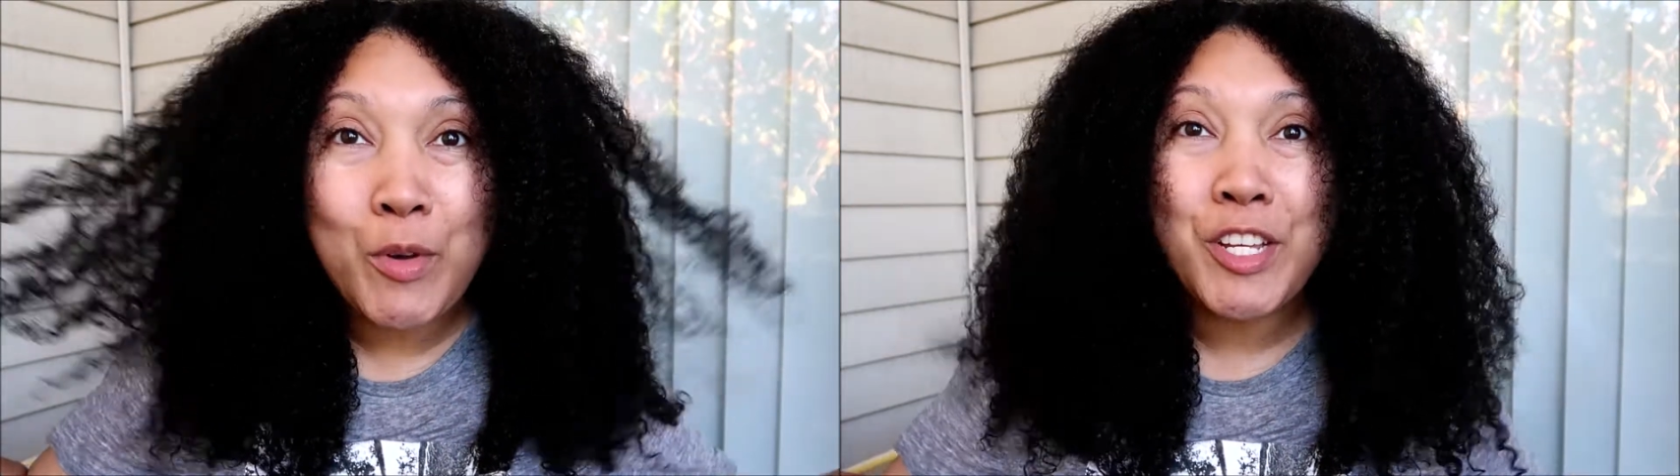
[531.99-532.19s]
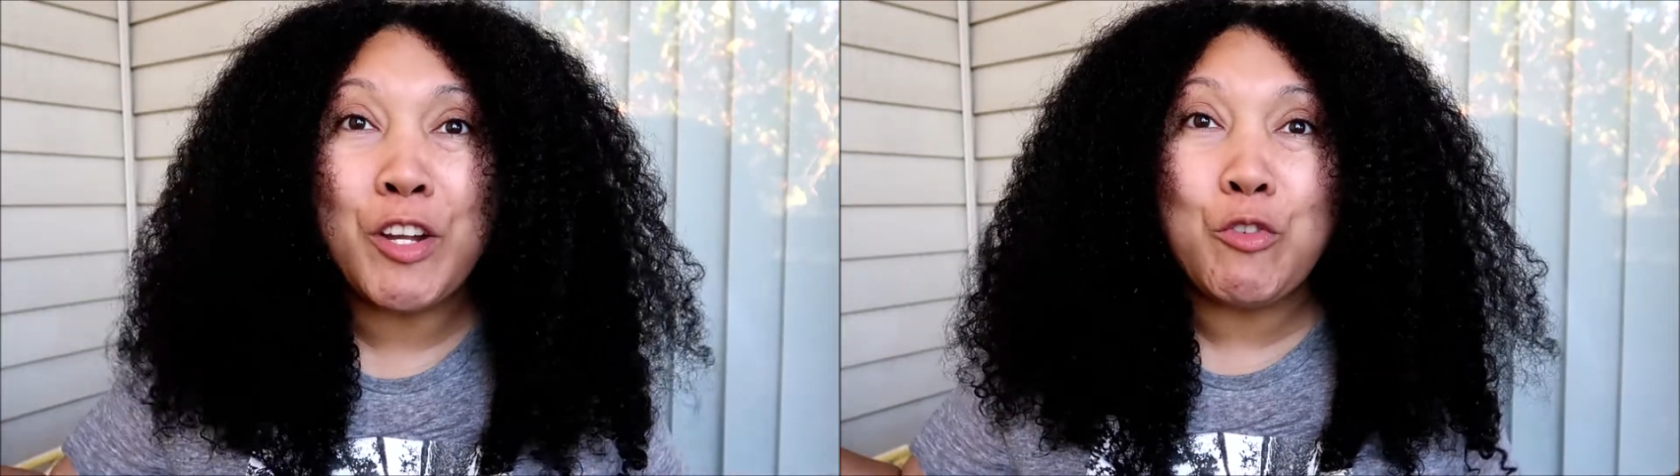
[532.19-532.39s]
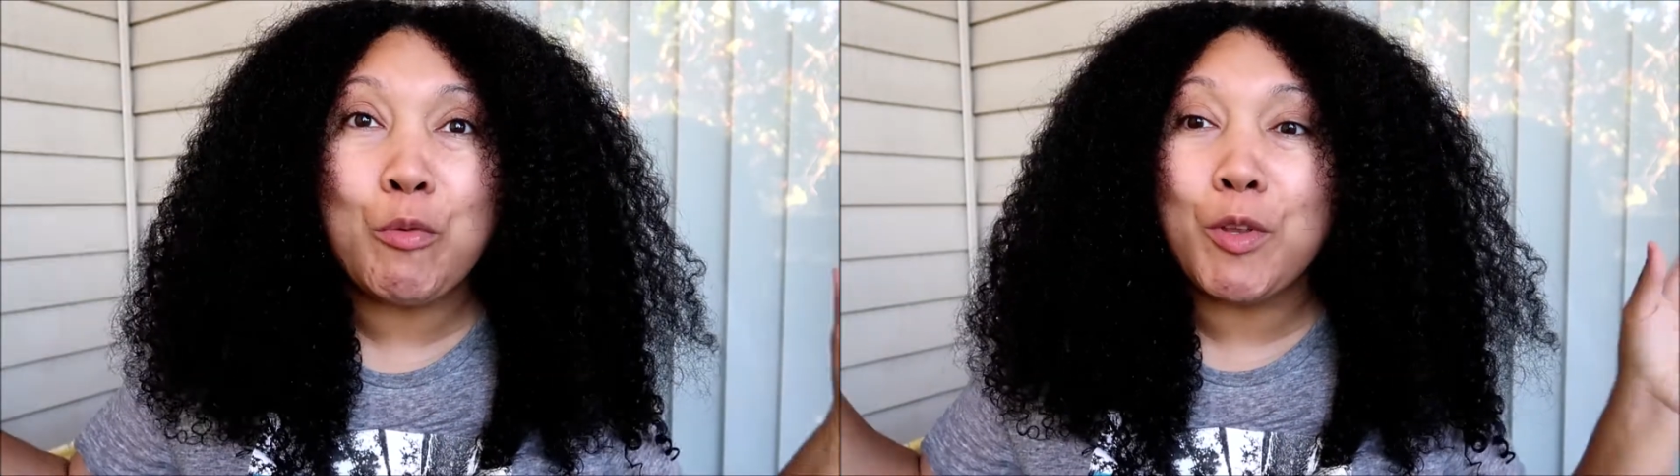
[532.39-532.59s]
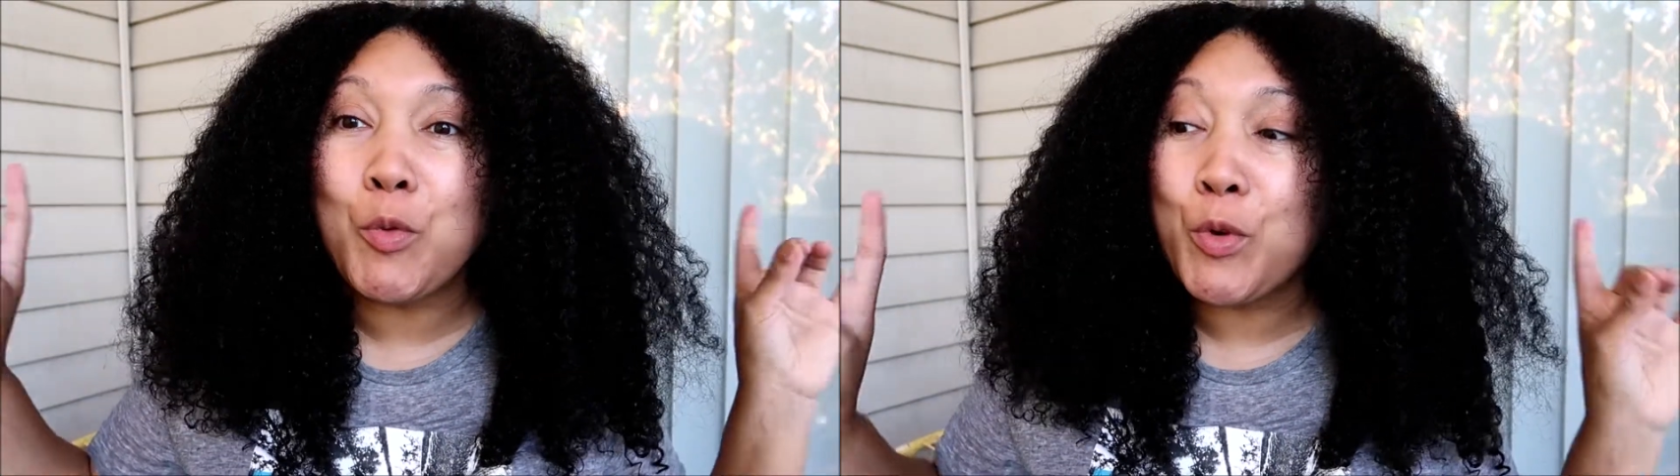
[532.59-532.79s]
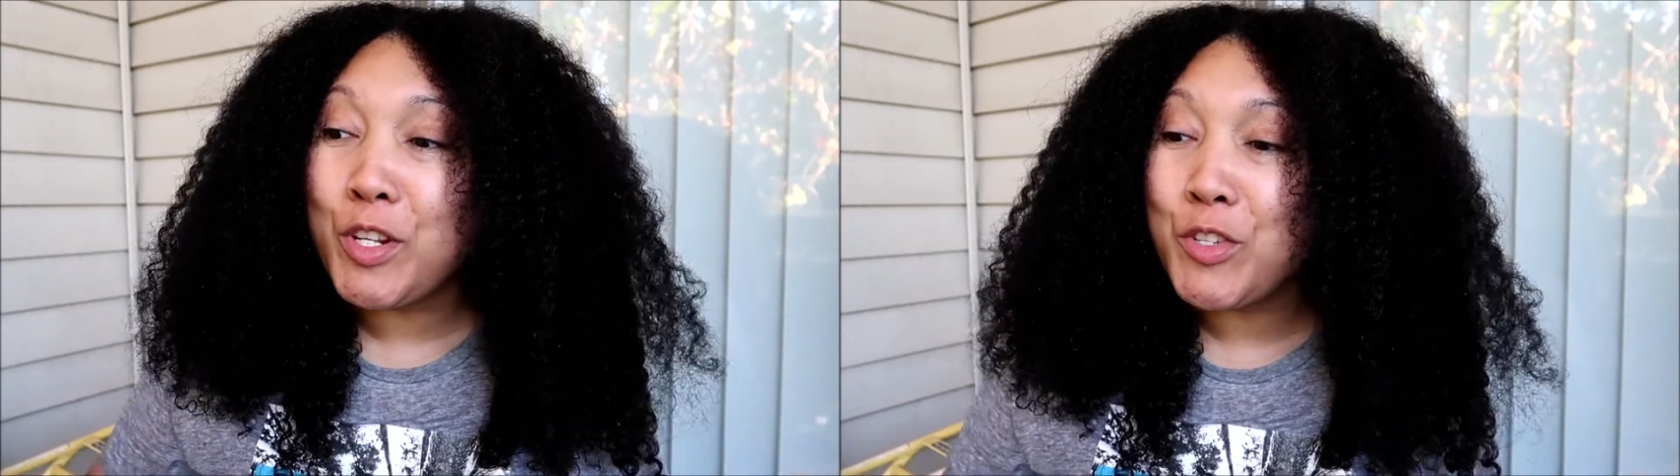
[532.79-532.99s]
which I normally
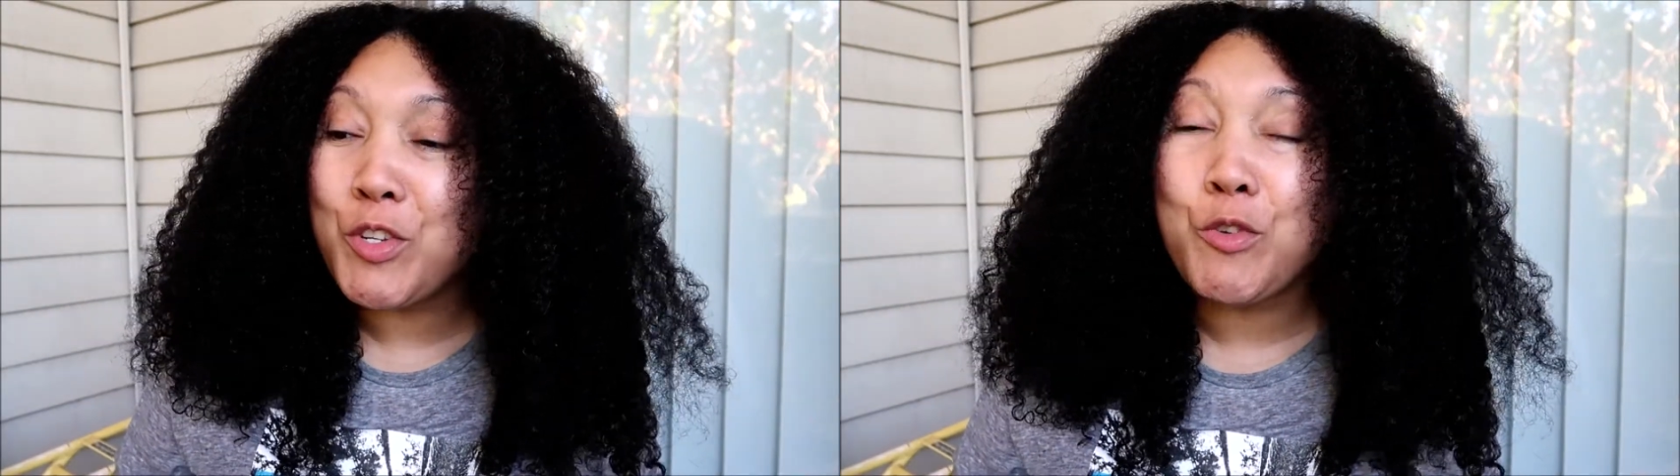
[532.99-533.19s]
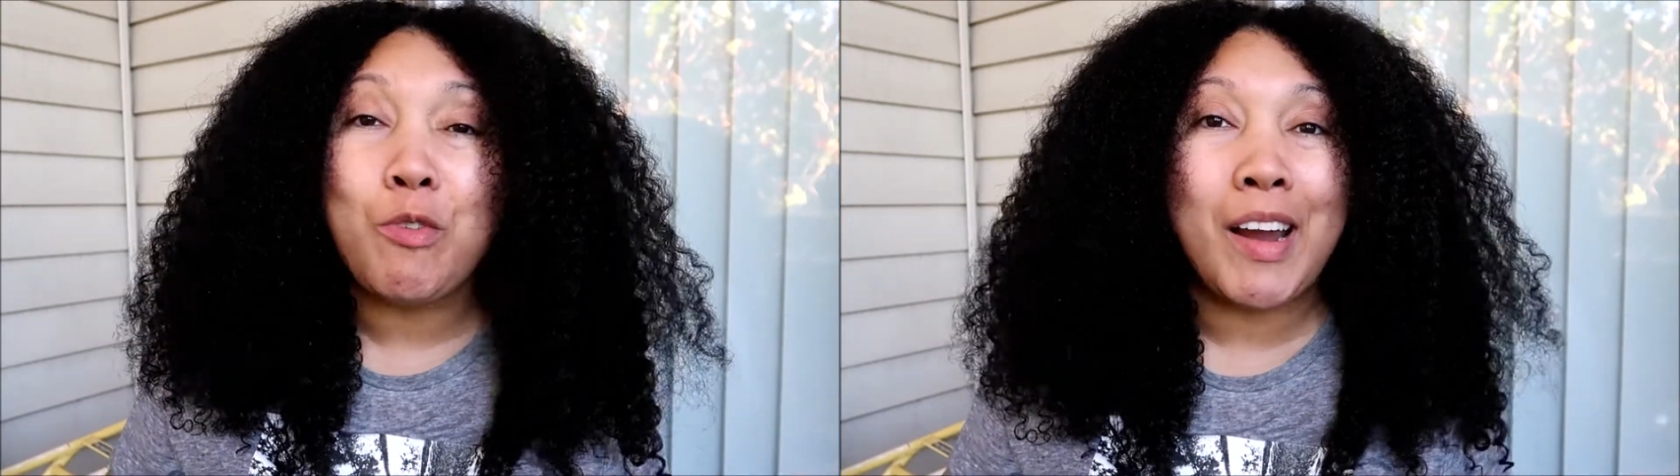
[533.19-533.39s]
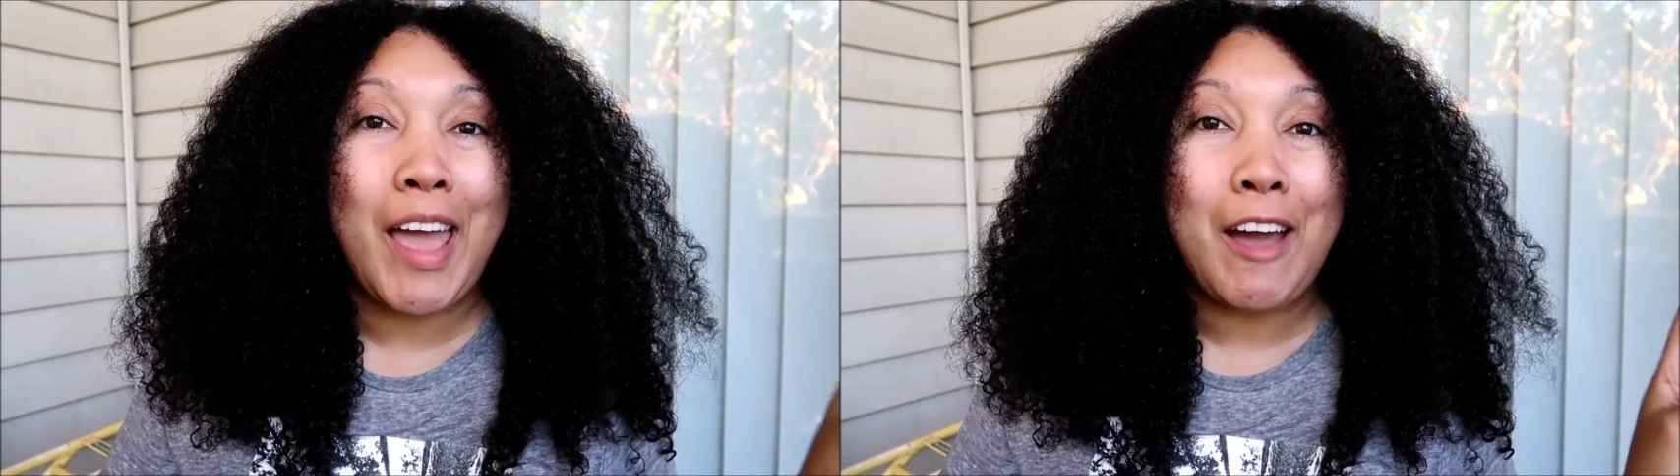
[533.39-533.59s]
wouldn't do right